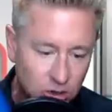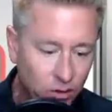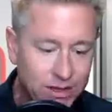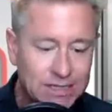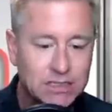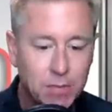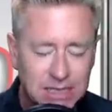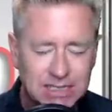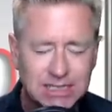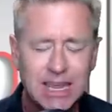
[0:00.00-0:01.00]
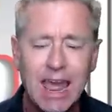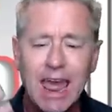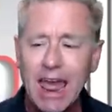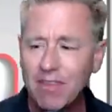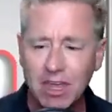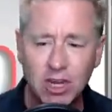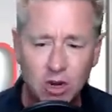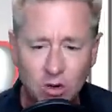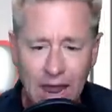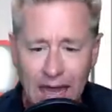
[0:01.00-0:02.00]
called expenses. And then you
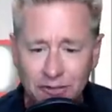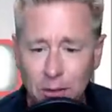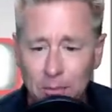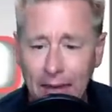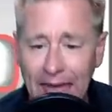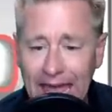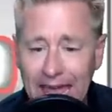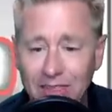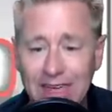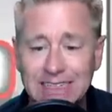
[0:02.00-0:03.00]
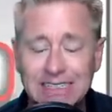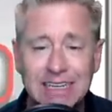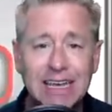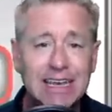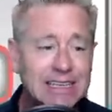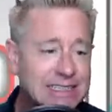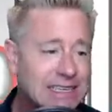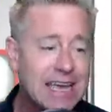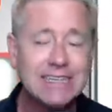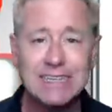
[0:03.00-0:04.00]
don't have to pay this
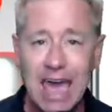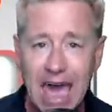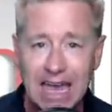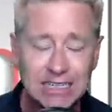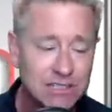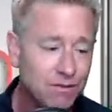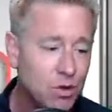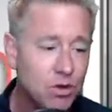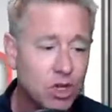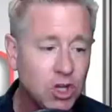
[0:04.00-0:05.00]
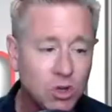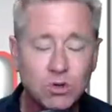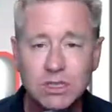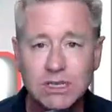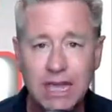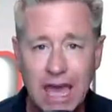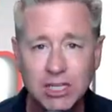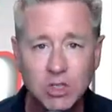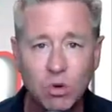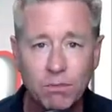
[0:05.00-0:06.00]
said tax if you can use it
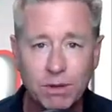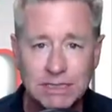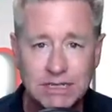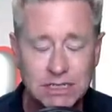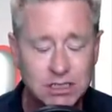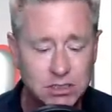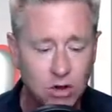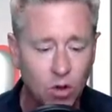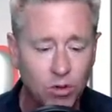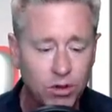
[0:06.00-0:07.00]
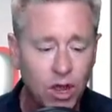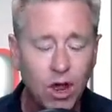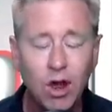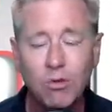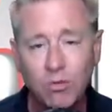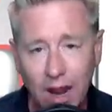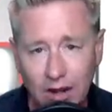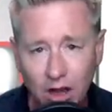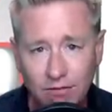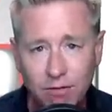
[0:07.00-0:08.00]
as your business. It's called a
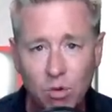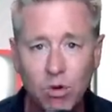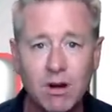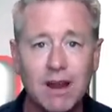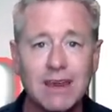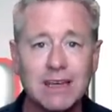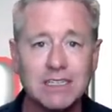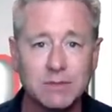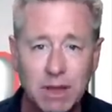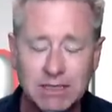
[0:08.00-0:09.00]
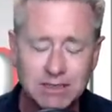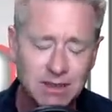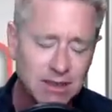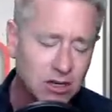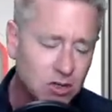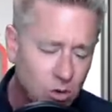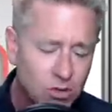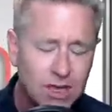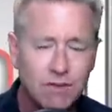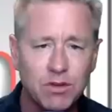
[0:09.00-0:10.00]
write-off or an expense that they
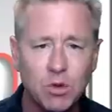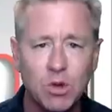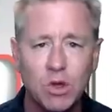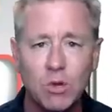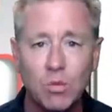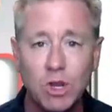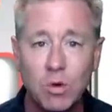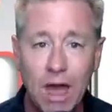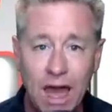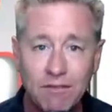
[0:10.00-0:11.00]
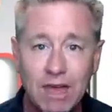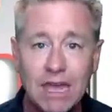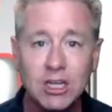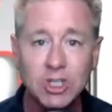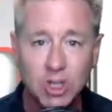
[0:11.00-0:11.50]
don't give you when you have a